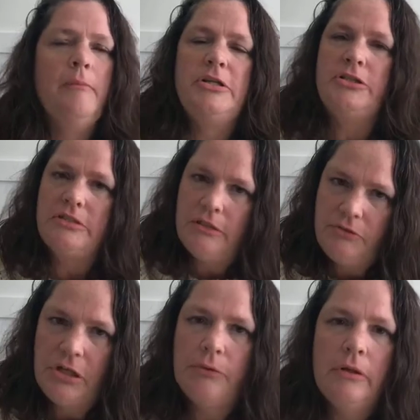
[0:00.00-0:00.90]
But just the
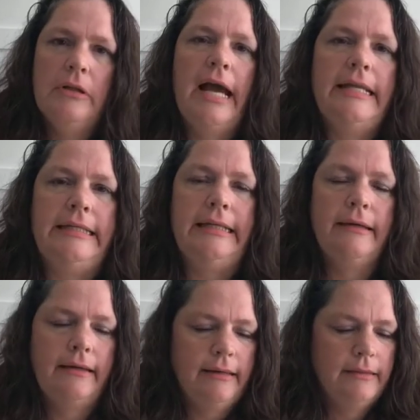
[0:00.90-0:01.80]
general
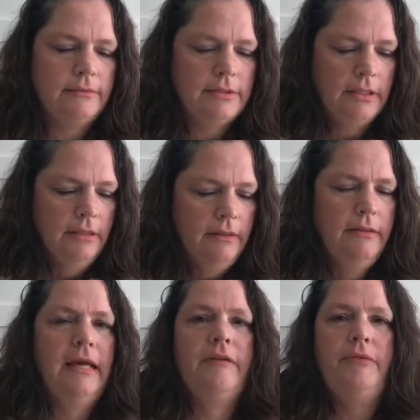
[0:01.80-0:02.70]
idea is
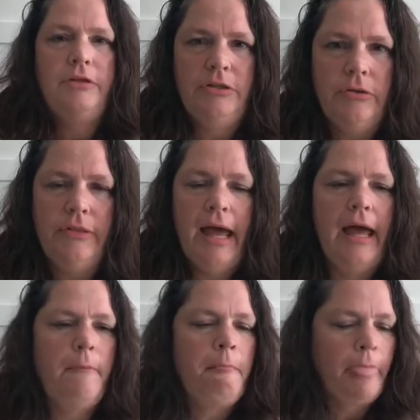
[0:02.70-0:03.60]
that if you do that,